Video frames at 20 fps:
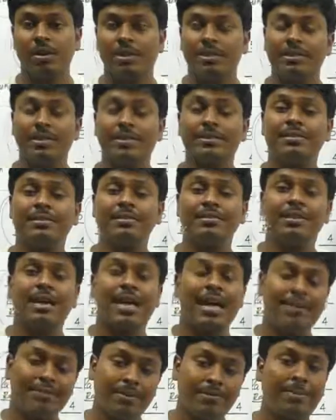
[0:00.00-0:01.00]
just
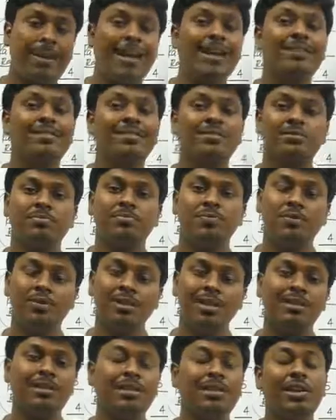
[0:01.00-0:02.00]
have a practice more
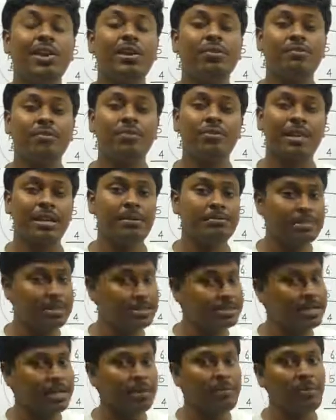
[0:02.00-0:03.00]
than 3 or 4 times the
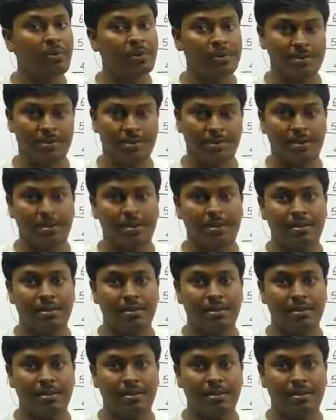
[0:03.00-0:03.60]
same question.